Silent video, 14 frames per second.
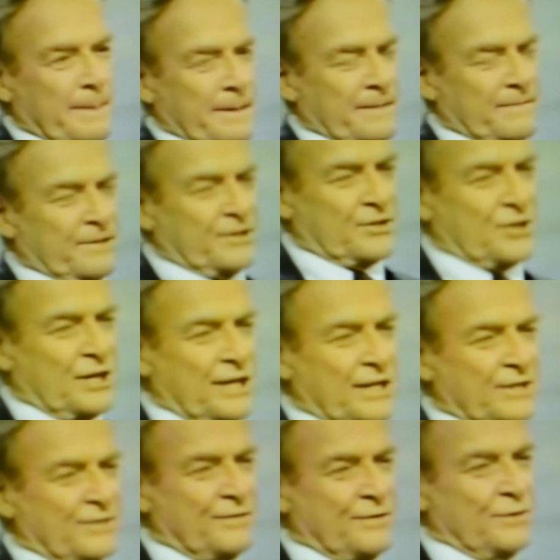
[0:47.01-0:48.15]
If the
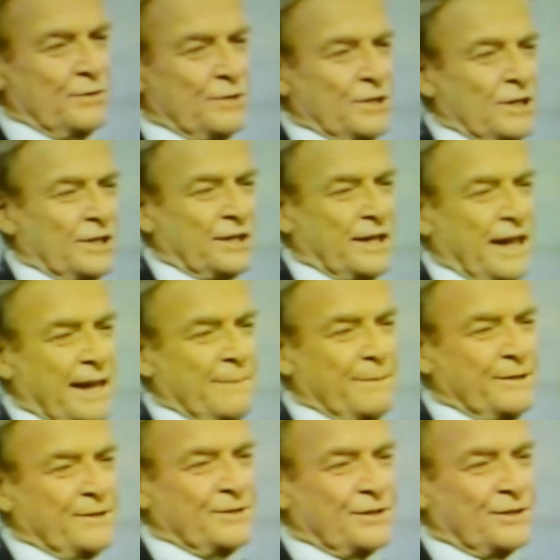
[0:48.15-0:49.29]
child's view that nothing
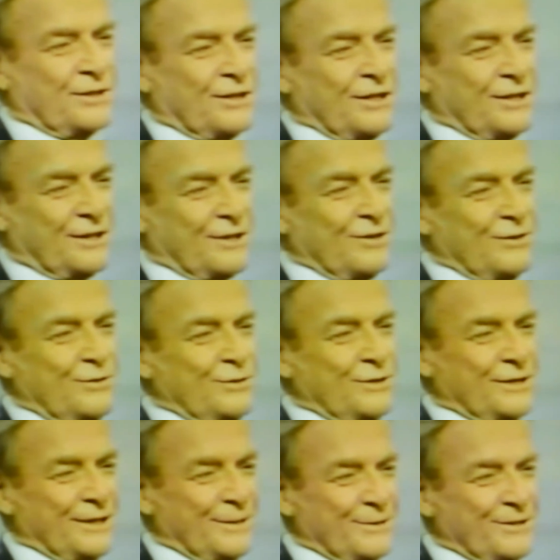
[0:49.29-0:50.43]
happened is a clue
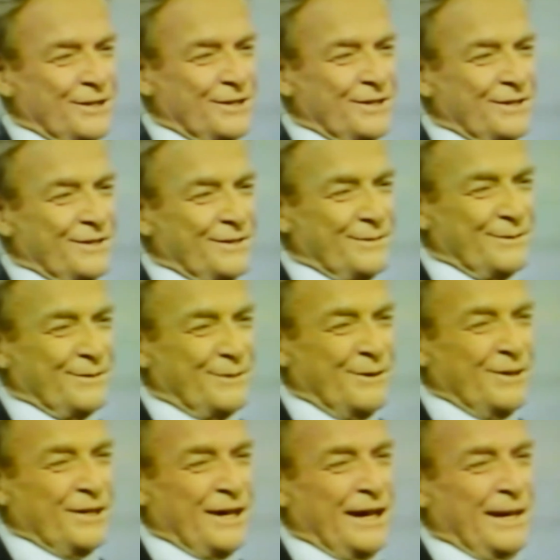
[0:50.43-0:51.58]
that there was nothing
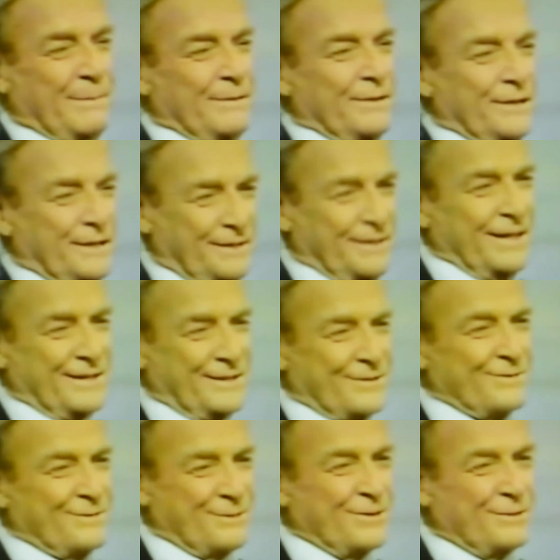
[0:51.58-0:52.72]
going to happen, then that's
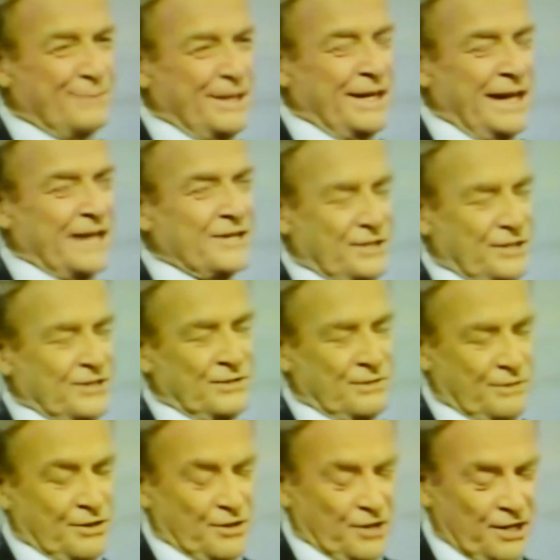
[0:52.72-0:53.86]
going to be an accident.
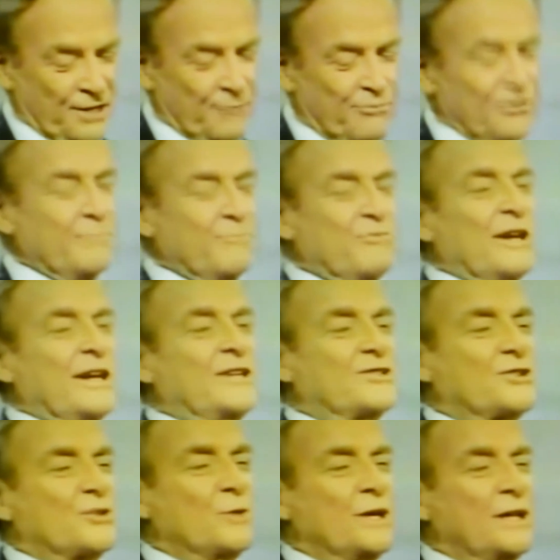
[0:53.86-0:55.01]
You could hear brakes
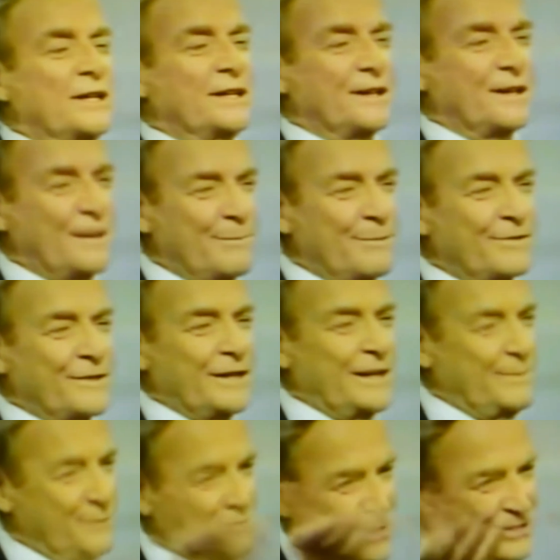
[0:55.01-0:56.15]
squealing a couple of
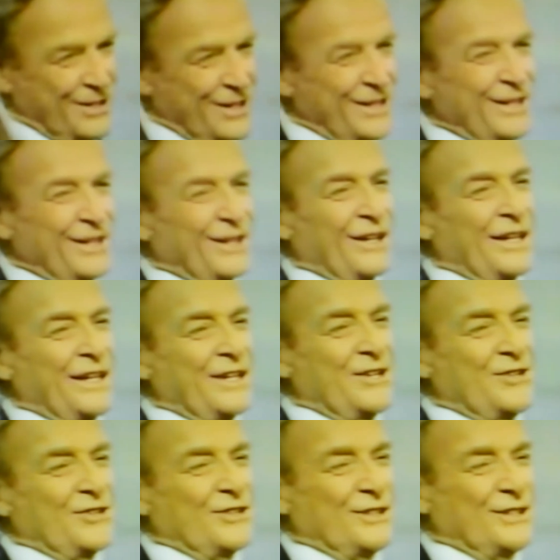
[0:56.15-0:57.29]
times, that's
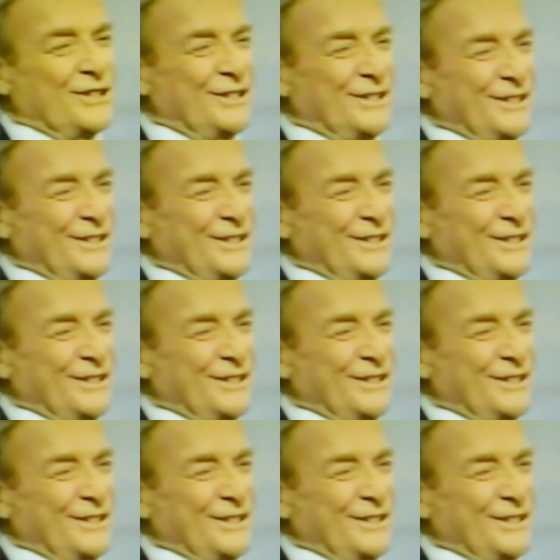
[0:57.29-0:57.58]
leakage and the